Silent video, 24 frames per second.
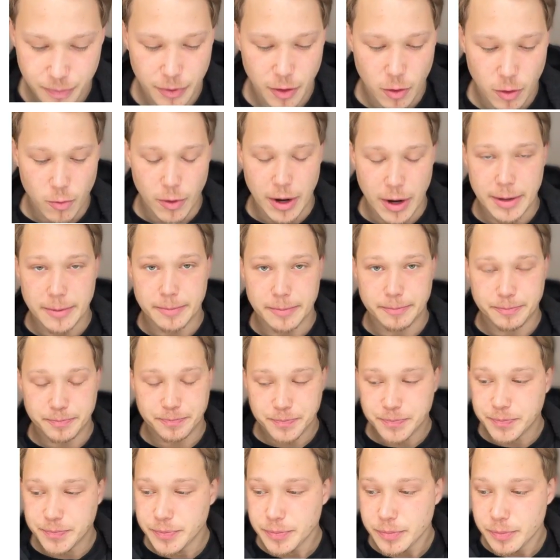right?
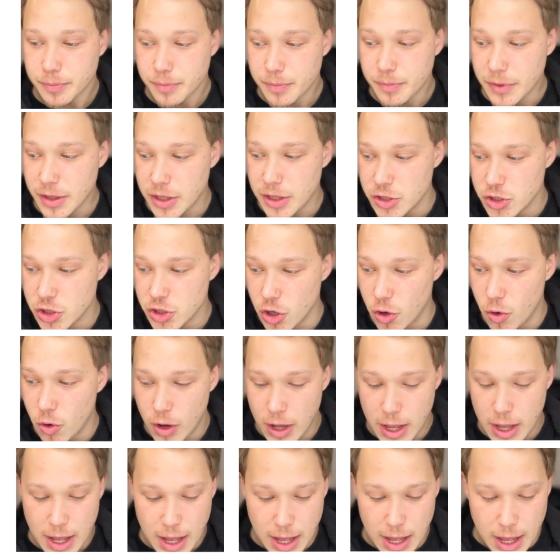So
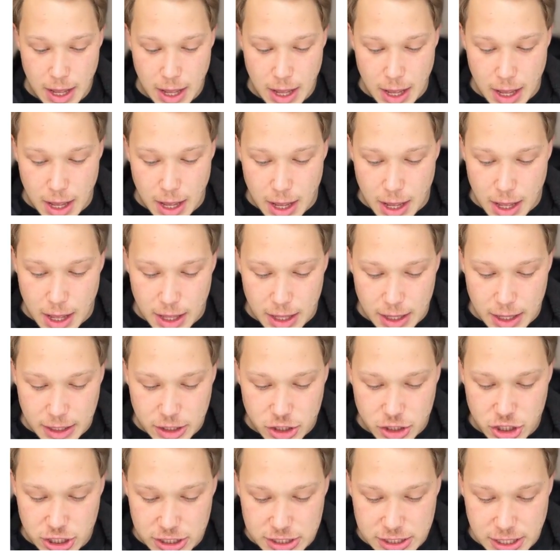
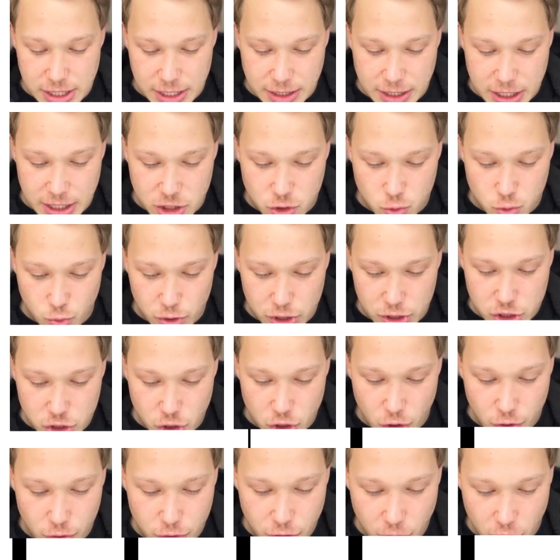just like this, we
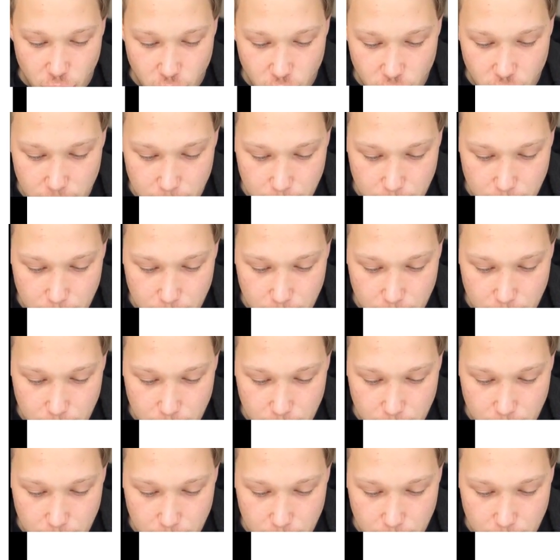solved our